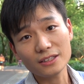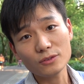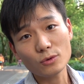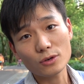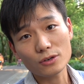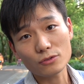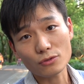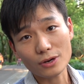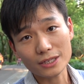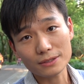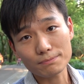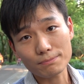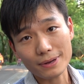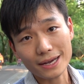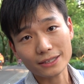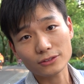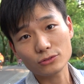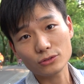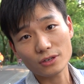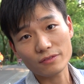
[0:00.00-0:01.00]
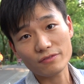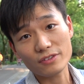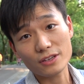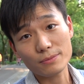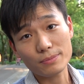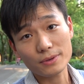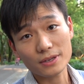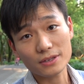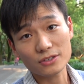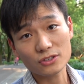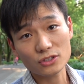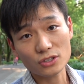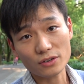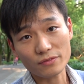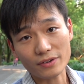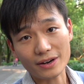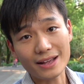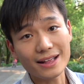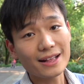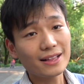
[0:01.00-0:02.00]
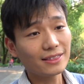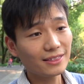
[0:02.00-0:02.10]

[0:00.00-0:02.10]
it will write back to the VPN server.